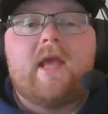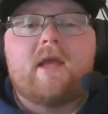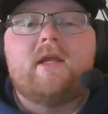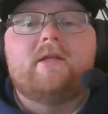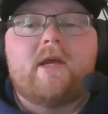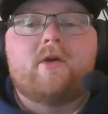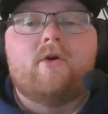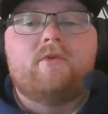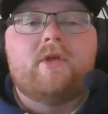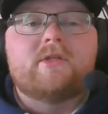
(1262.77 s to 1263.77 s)
Can he
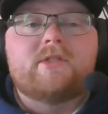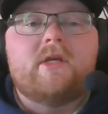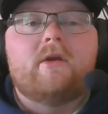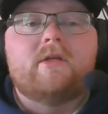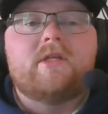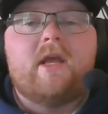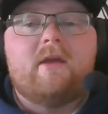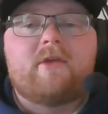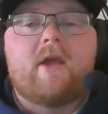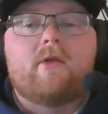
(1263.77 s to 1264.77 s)
take over this series
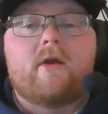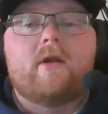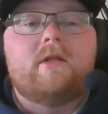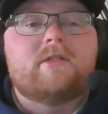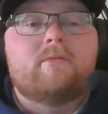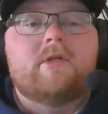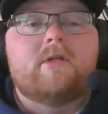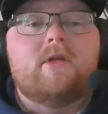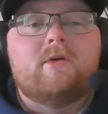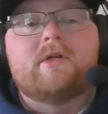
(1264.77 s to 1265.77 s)
if Carolina needs
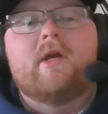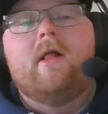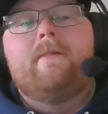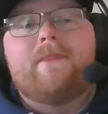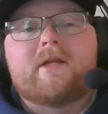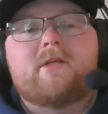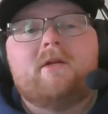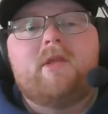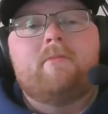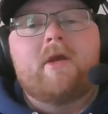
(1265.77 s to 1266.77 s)
somebody to do it? That's
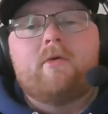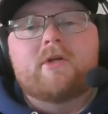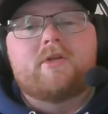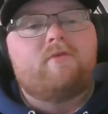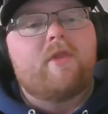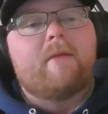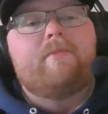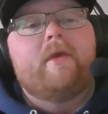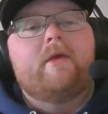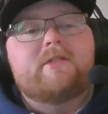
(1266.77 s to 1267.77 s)
going to be the big question for
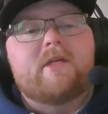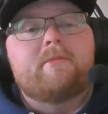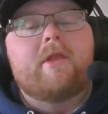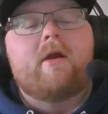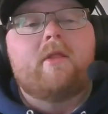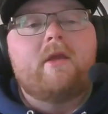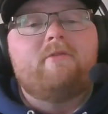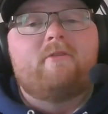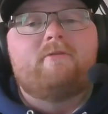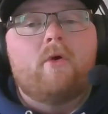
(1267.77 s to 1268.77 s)
them. Similarly,
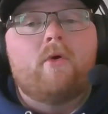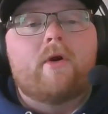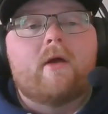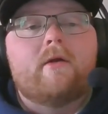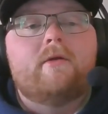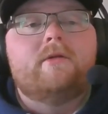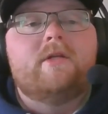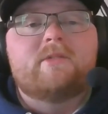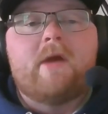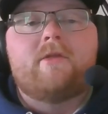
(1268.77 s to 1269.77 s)
for Florida,
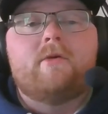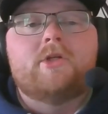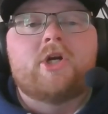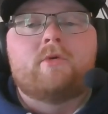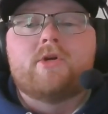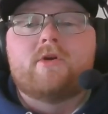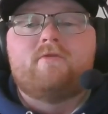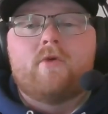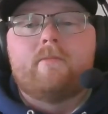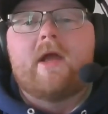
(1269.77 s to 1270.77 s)
does Matthew Tkachuk return
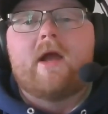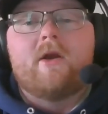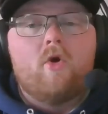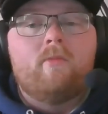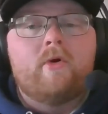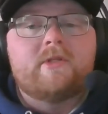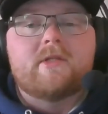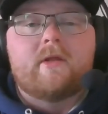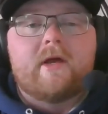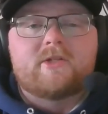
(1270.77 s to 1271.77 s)
to form? Had no
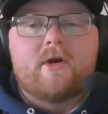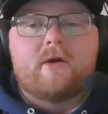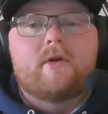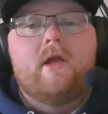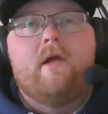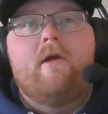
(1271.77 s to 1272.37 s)
points in the last round.